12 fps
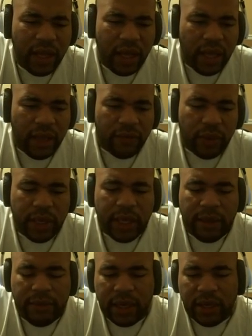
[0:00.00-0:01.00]
if we keep
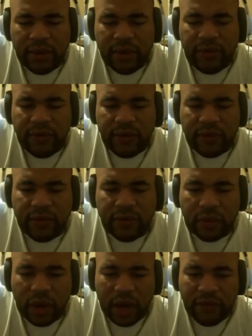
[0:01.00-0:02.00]
getting these seasons
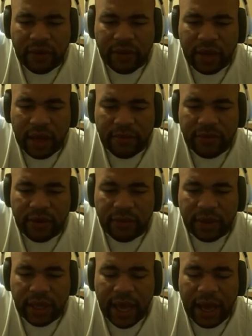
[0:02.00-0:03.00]
where every time
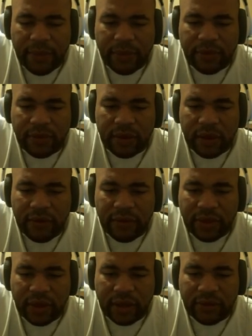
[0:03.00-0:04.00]
something happens and
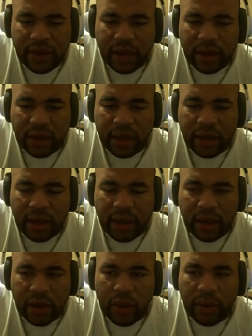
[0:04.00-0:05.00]
everything gets kind of
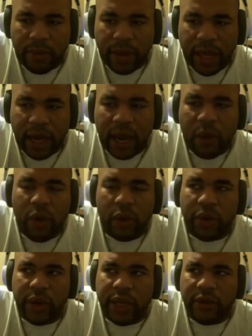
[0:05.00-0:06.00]
going bad, I won't go
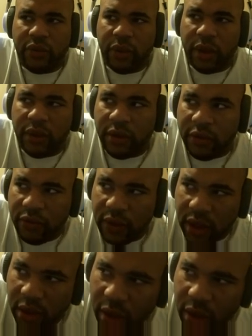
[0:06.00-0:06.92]
into it in this video,